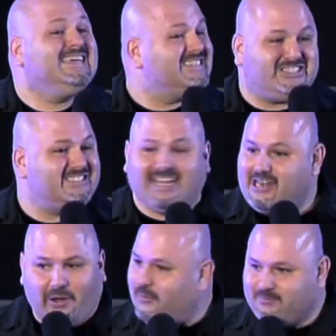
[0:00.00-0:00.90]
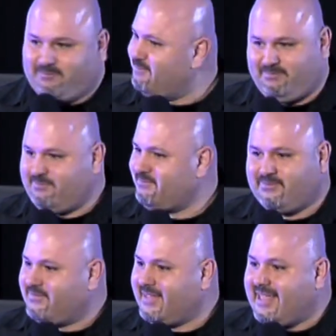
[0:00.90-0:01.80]
She said no
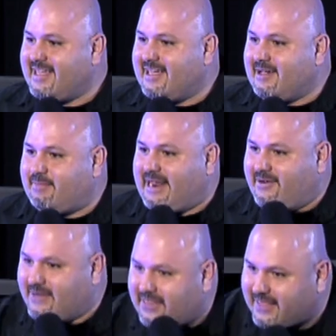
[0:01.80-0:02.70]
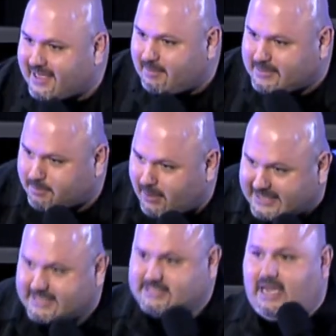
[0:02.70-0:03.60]
but I know nothing about the
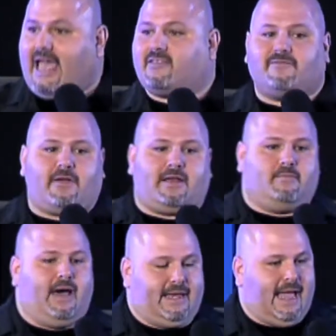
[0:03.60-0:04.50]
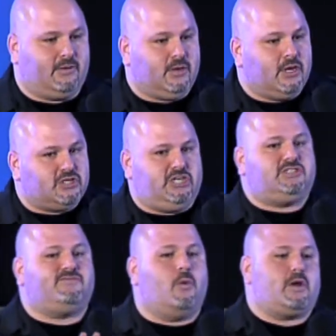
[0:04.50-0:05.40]
process. So I asked a friend of mine. Now, she's
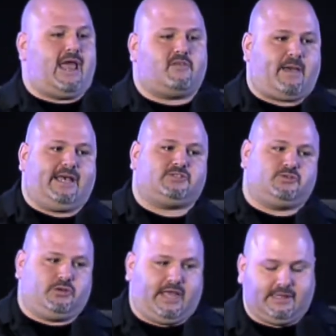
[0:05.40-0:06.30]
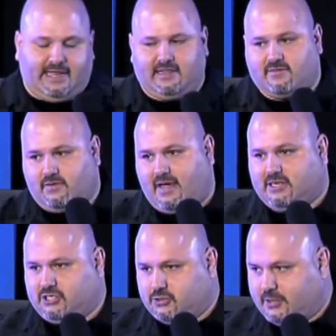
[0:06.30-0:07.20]
four days past her due date. Ladies, if you've had
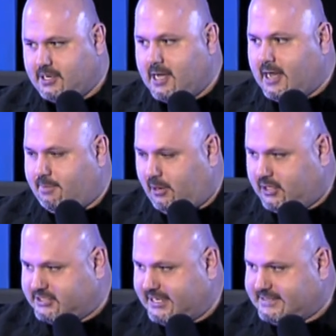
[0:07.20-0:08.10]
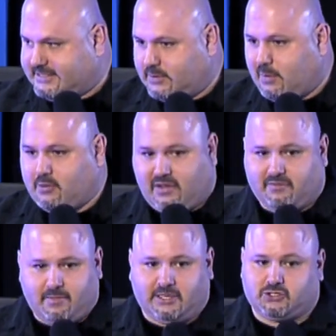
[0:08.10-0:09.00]
children, I apologize. I said women are evil,
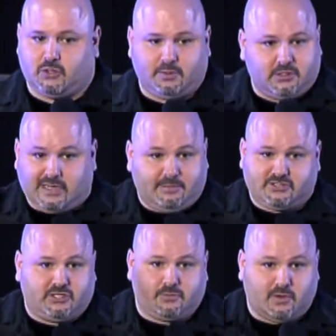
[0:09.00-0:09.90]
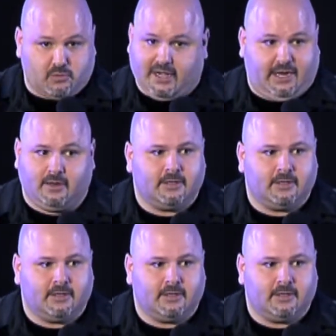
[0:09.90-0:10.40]
men are stupid, dumbest in the room right here.